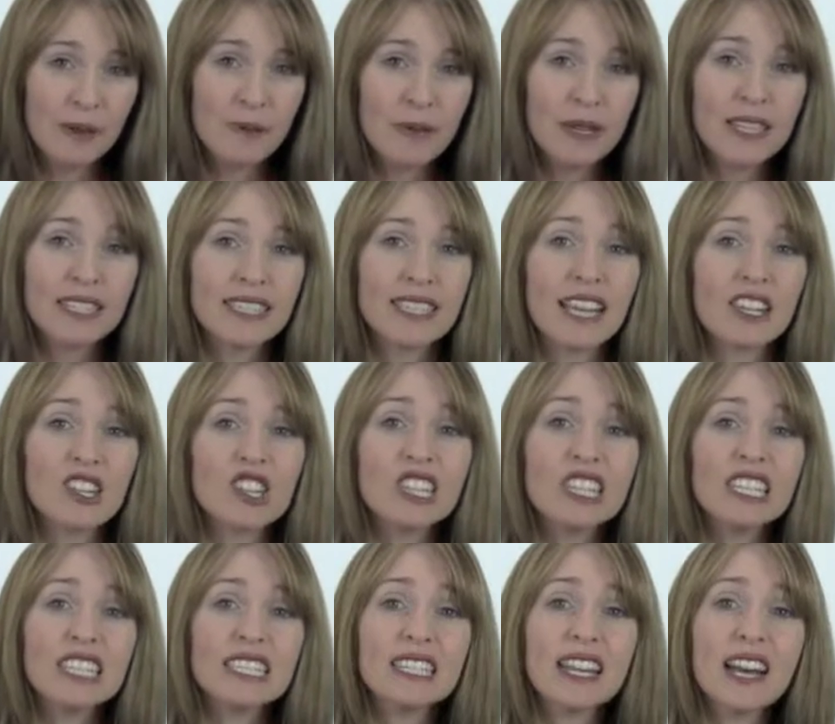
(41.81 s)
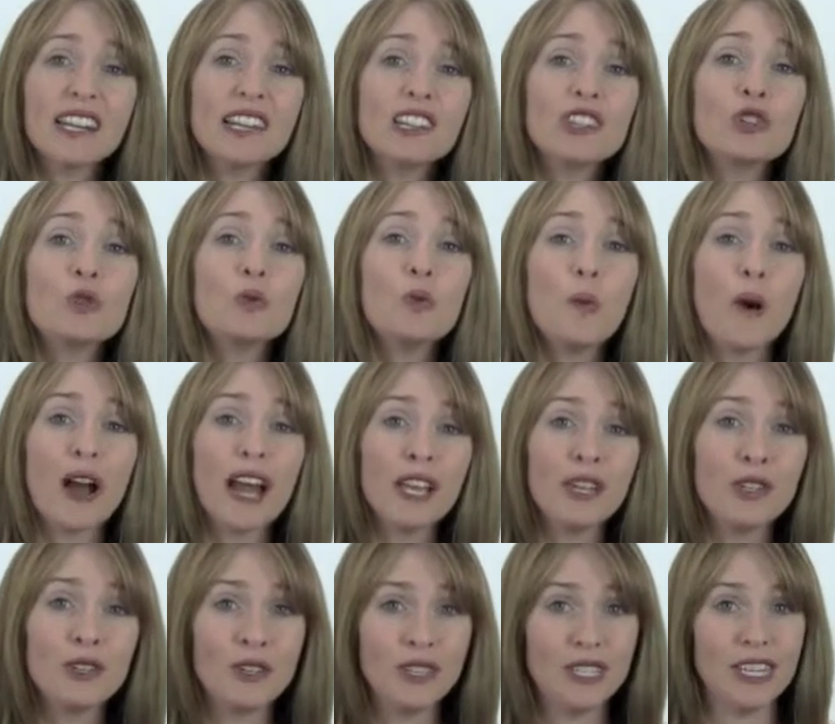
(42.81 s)
but it's actually starting to weigh
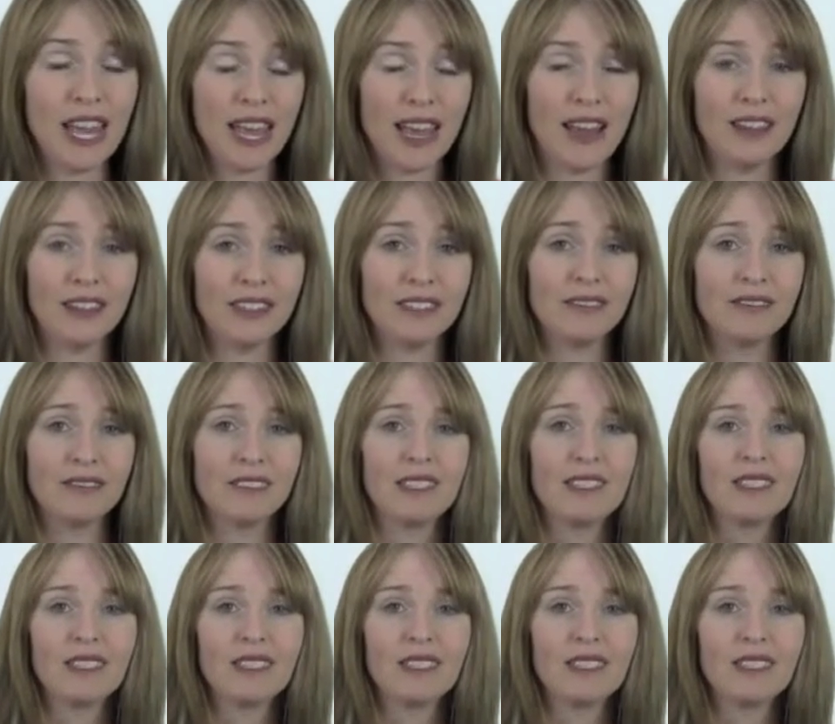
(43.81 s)
you down.